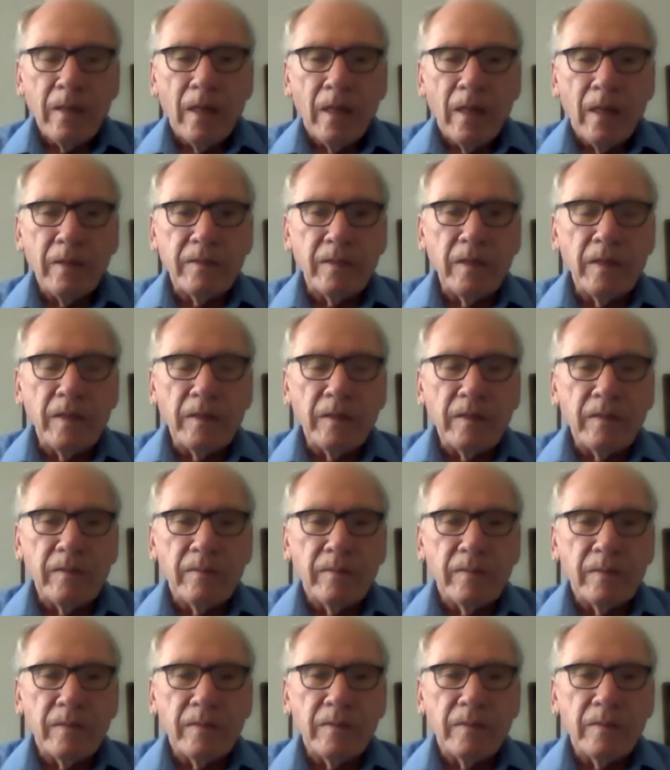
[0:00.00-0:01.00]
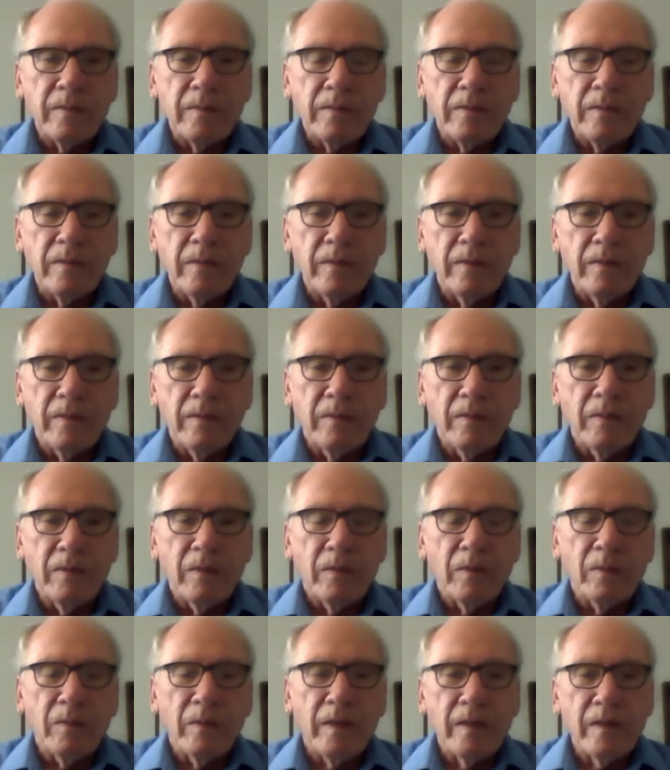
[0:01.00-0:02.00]
I think you
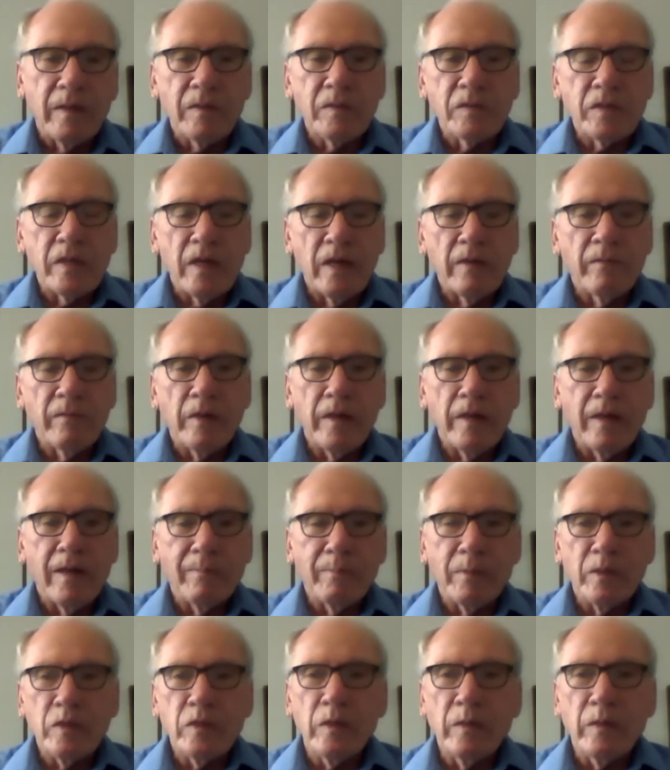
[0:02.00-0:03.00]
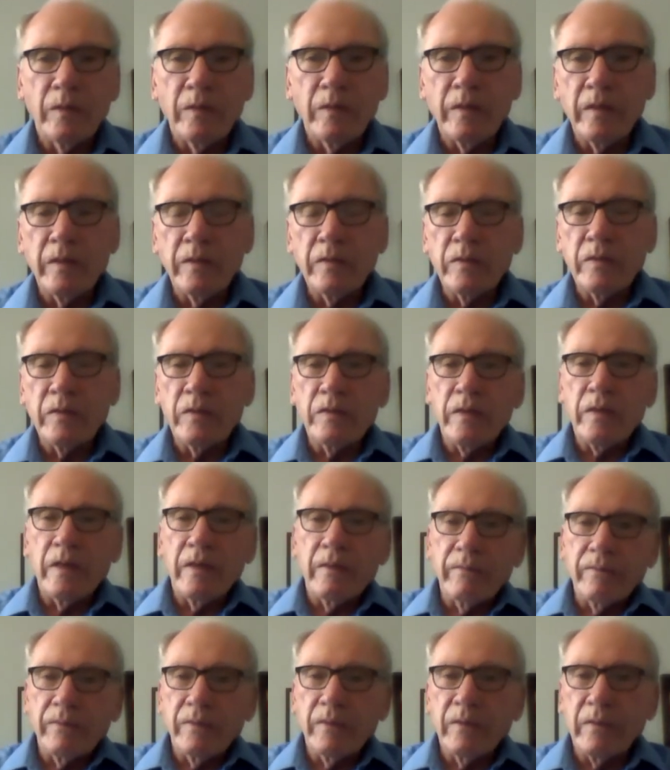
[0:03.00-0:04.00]
know, has every opportunity to
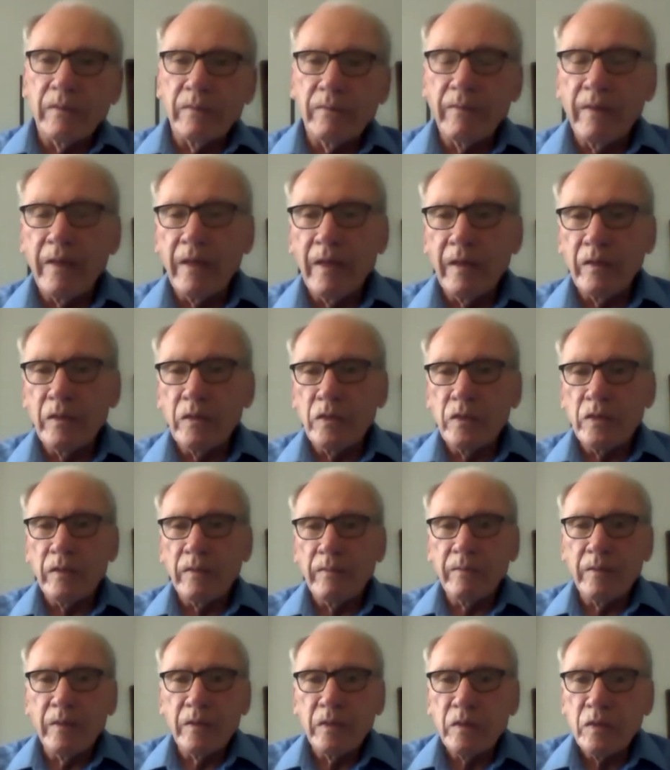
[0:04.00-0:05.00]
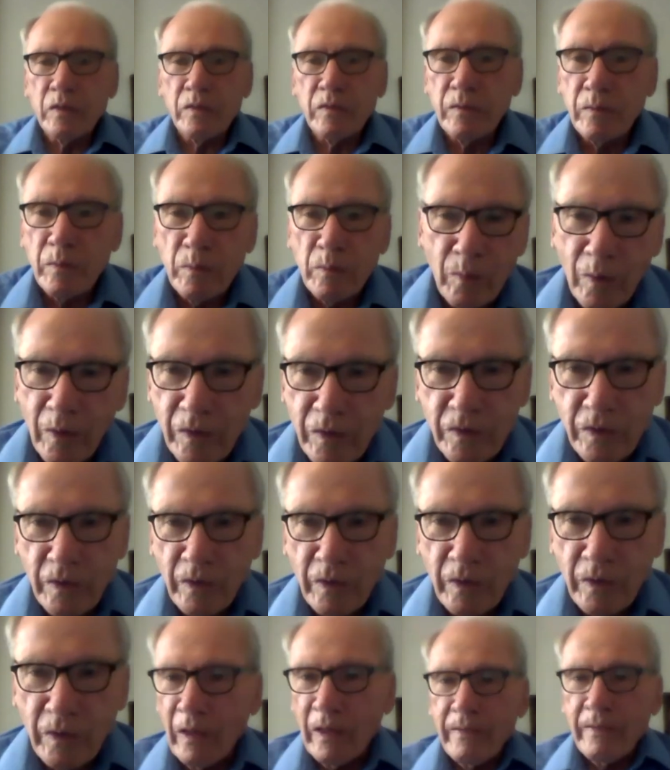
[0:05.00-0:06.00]
take full advantage of this once in
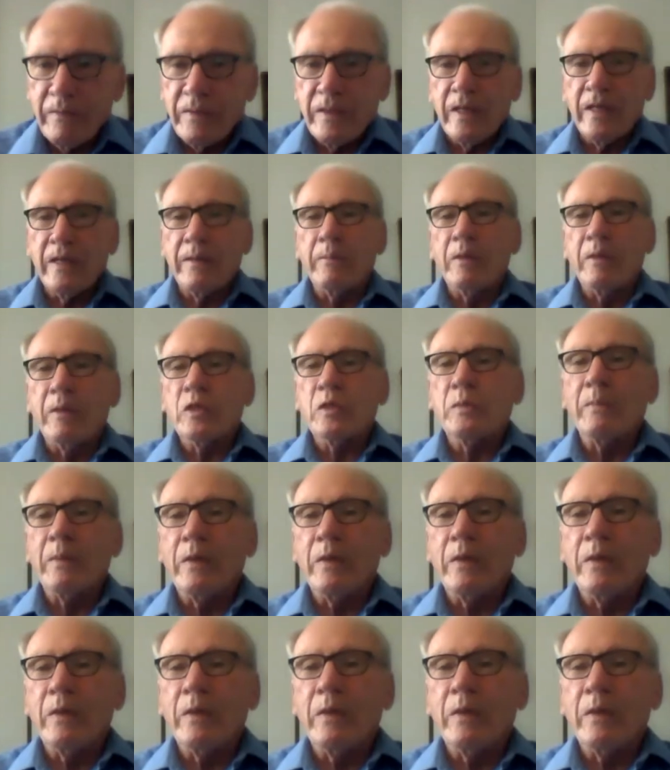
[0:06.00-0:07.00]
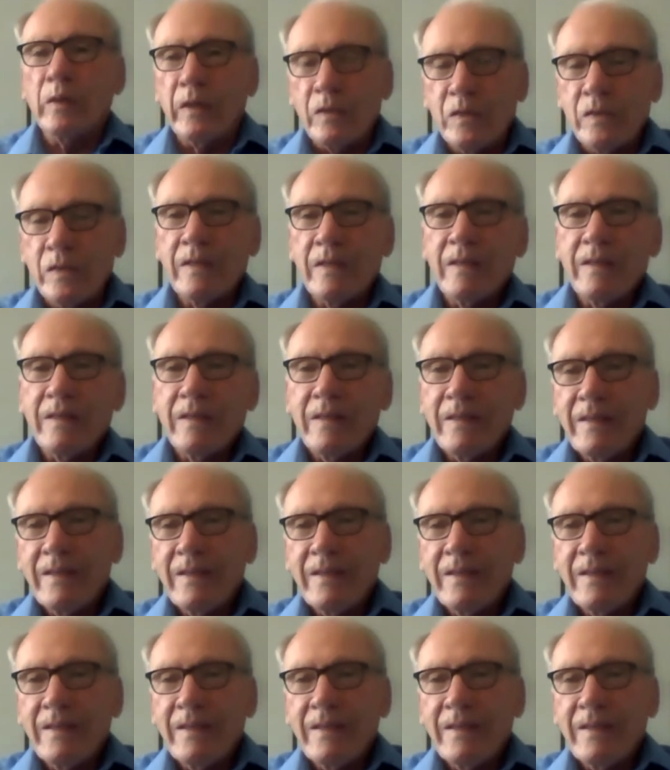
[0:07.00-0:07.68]
a lifetime experience